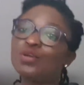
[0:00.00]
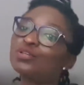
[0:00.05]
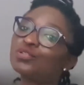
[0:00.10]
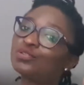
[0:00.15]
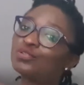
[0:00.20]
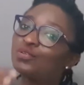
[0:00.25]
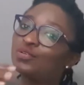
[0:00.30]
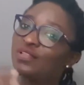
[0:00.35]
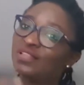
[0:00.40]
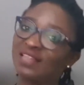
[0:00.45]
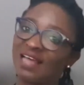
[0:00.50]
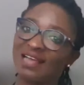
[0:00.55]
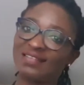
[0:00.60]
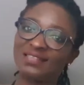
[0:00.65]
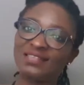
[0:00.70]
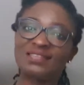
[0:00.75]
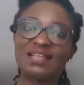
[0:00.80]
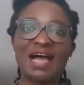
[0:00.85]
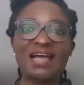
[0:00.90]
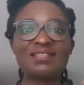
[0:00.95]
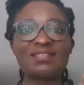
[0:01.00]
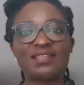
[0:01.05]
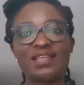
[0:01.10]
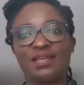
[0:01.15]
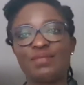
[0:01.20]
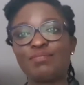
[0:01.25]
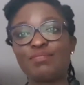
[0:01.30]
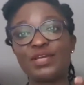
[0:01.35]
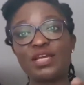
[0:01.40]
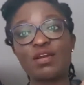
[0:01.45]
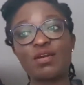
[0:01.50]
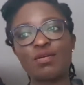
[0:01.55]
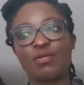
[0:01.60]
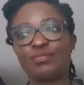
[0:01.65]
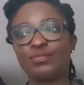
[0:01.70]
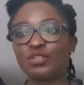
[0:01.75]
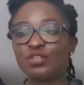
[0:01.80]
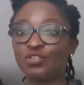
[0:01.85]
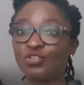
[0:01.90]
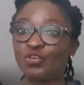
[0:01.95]
so that thing
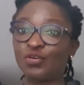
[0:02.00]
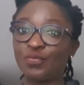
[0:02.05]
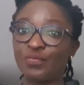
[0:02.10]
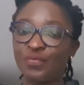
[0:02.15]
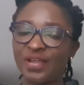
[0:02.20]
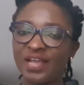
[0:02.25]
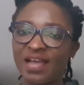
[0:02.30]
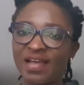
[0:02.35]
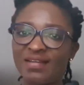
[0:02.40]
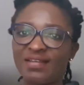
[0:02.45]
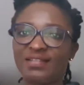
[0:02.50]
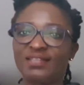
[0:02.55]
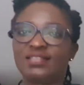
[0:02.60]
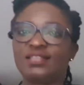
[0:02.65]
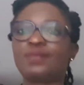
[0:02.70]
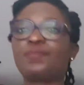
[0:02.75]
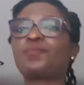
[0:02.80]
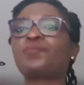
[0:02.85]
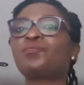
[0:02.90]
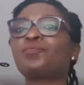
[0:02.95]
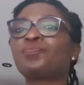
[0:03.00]
becomes your reality.